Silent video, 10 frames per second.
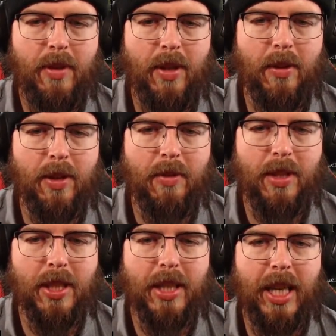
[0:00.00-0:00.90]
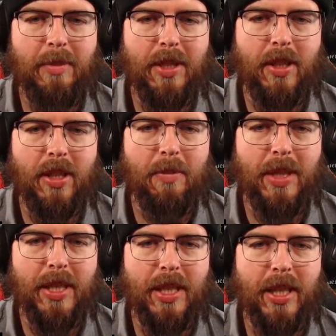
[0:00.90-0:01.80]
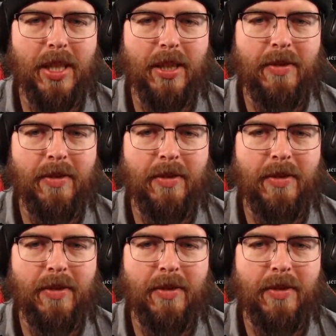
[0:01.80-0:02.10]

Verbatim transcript: no, with, with this game is not the best idea.